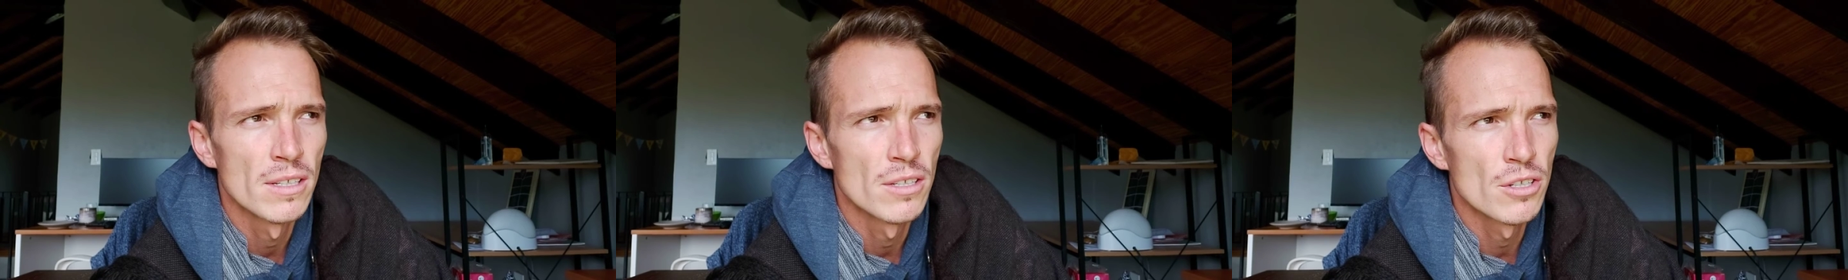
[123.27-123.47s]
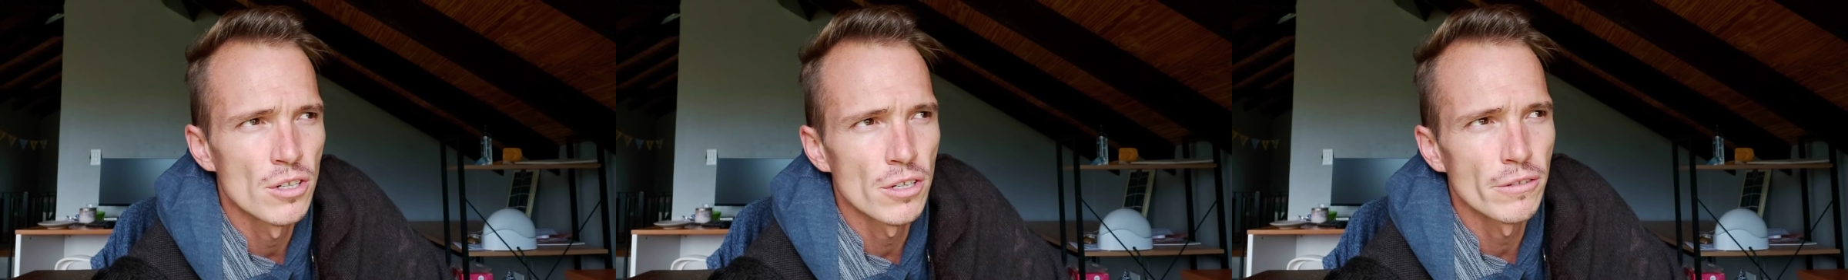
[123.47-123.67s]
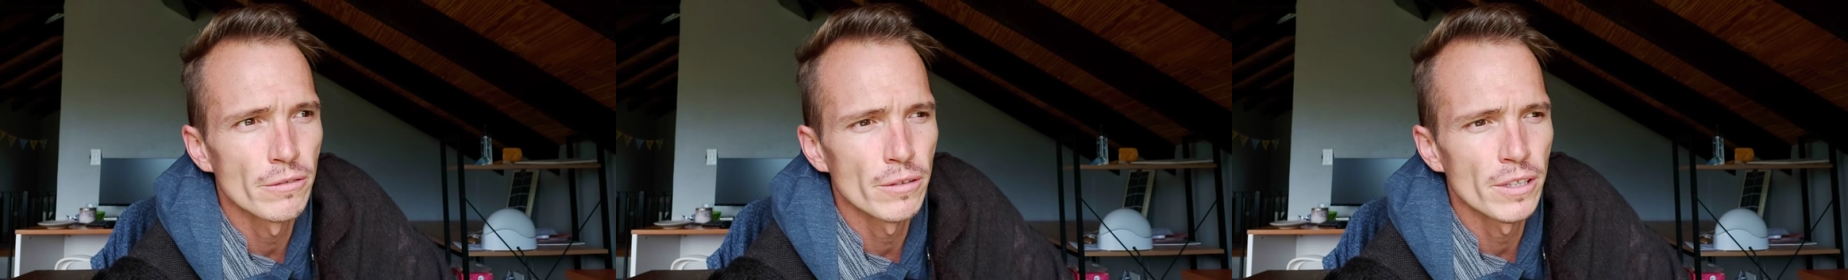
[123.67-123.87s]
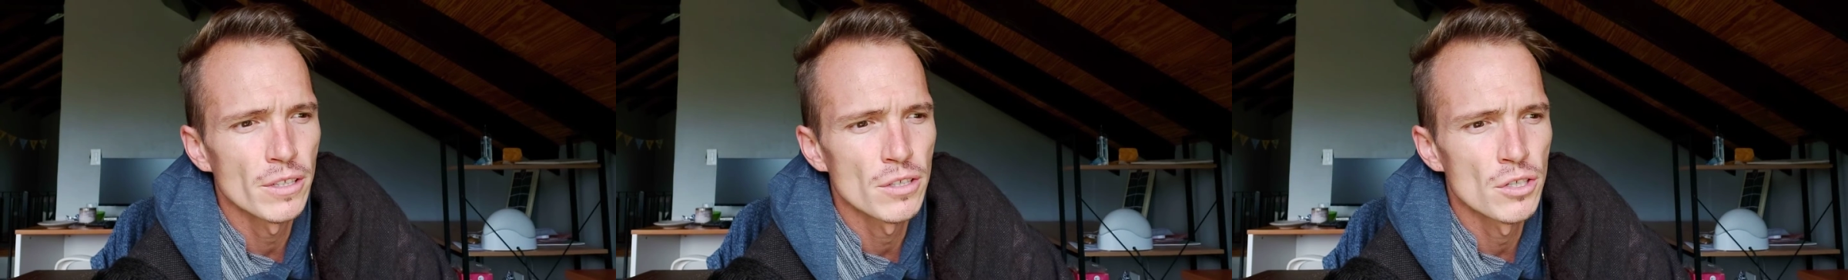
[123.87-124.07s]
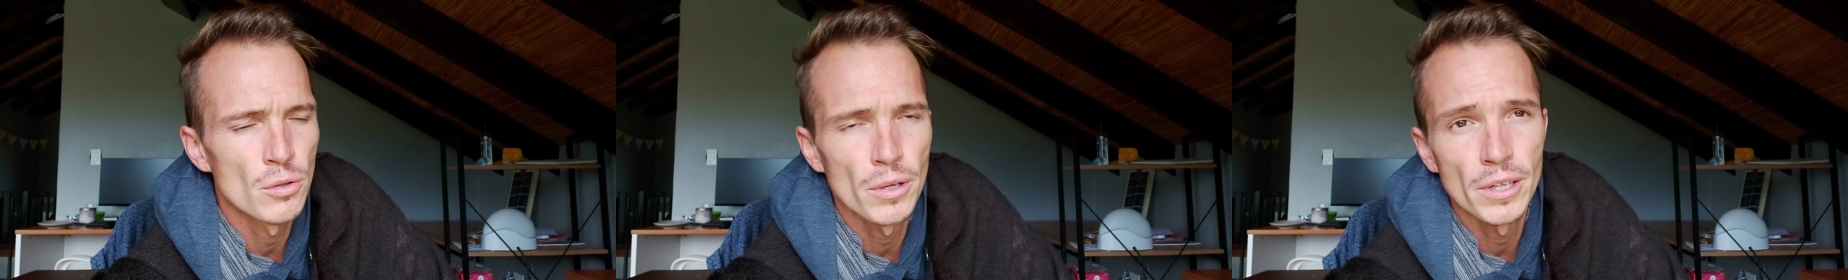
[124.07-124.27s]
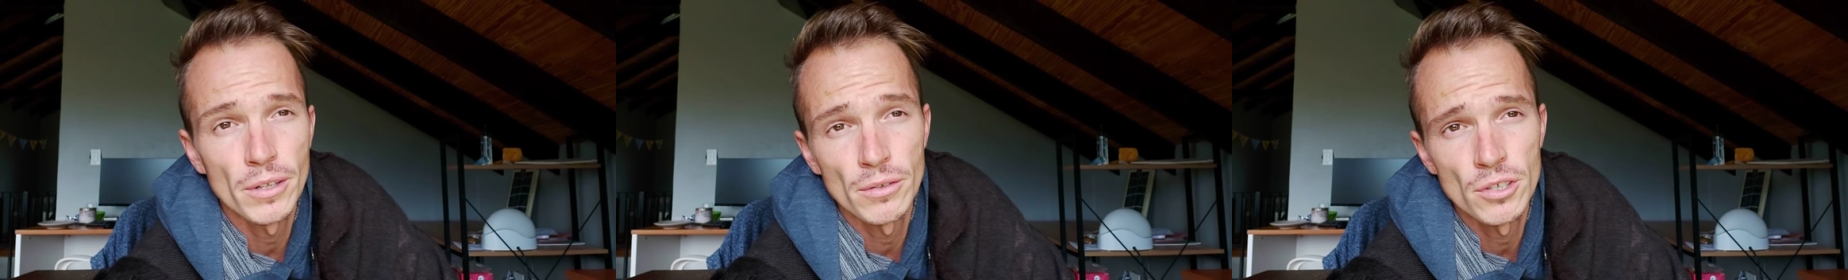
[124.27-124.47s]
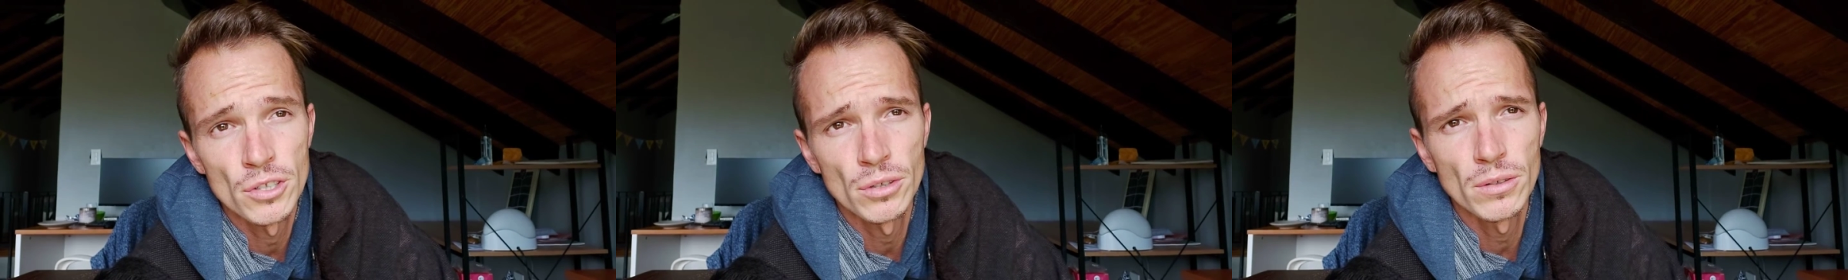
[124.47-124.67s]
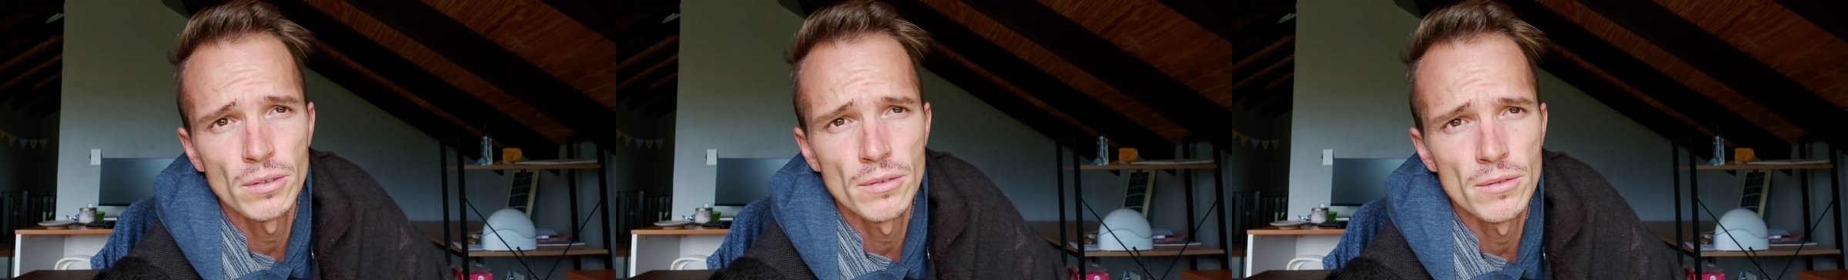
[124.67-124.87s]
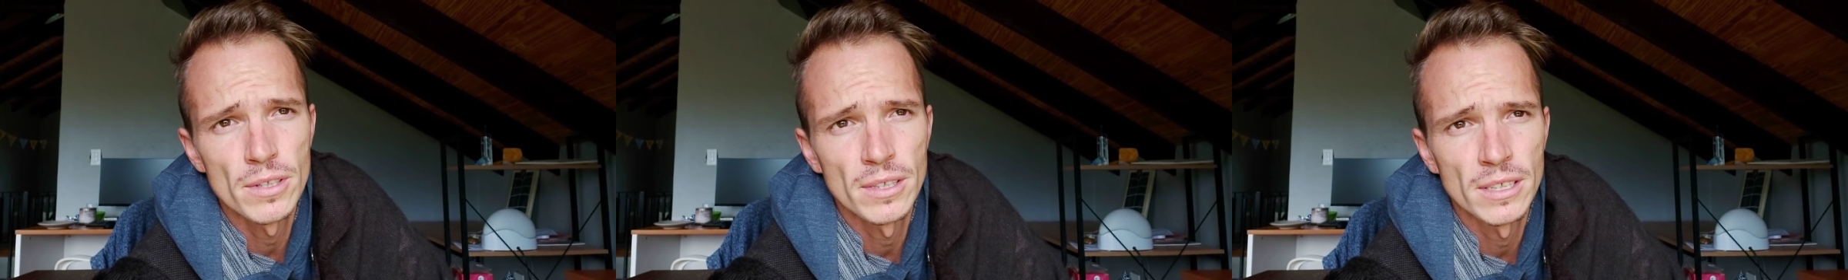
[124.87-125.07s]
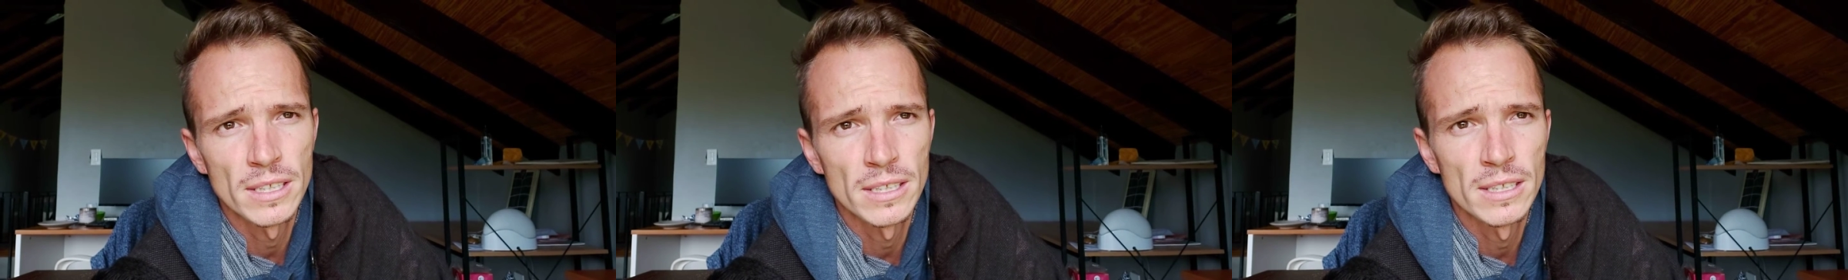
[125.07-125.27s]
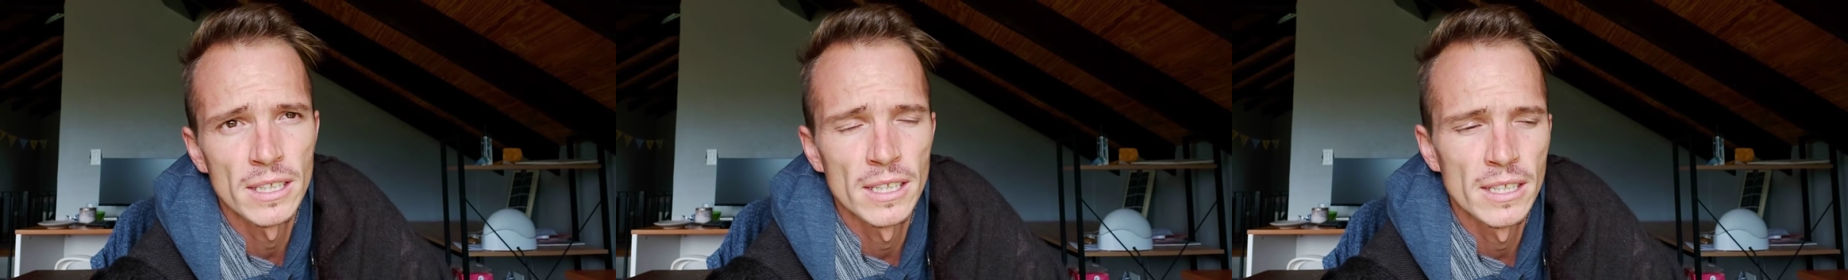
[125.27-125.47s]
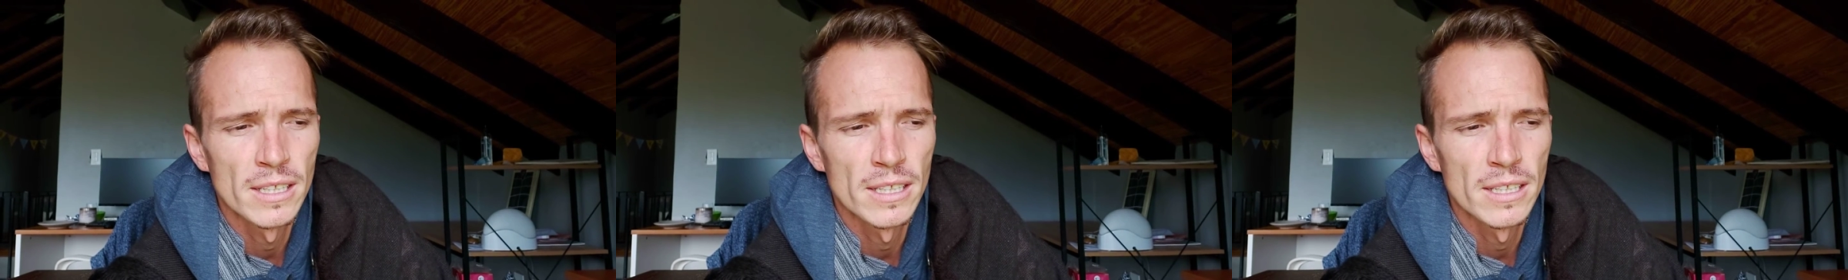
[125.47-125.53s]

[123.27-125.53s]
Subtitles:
cheerfully enjoy their children, and